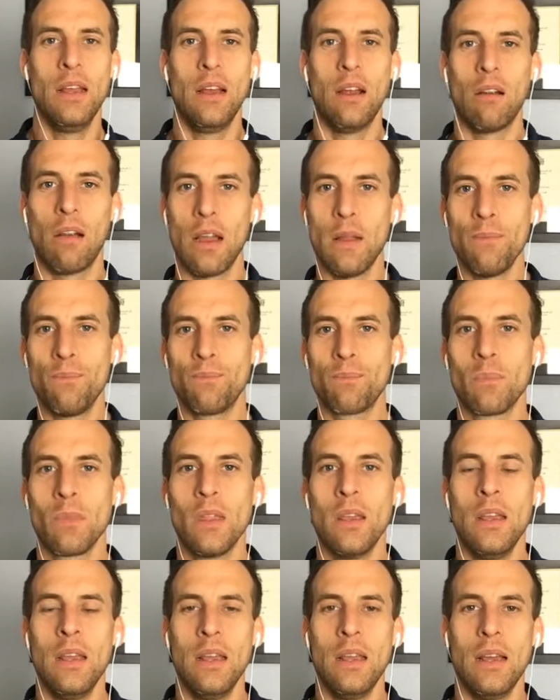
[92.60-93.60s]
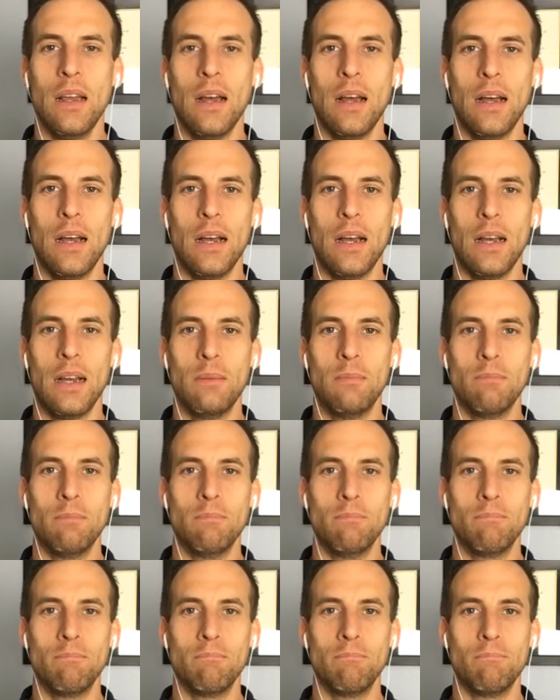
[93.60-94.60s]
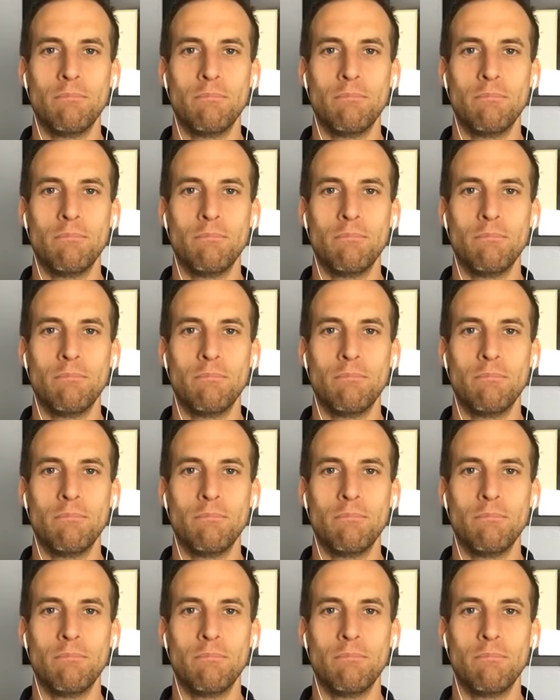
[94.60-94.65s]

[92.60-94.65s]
all right? Um,